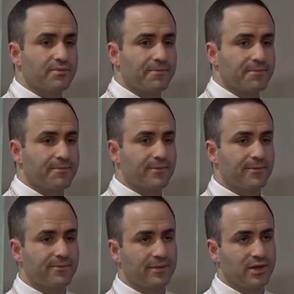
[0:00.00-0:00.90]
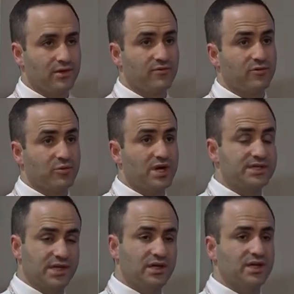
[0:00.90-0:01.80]
it, or you
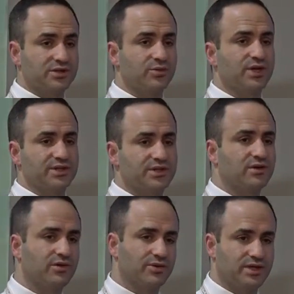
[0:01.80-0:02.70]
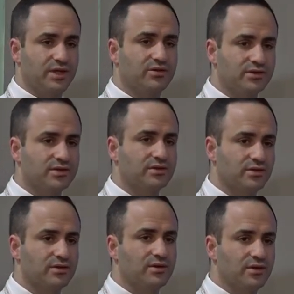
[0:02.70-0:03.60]
insert it? Prostate cancer, we insert it with
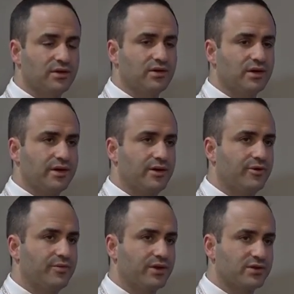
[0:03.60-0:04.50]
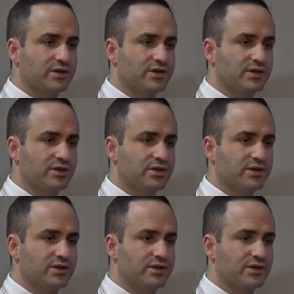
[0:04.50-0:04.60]
needles. Mm -hmm.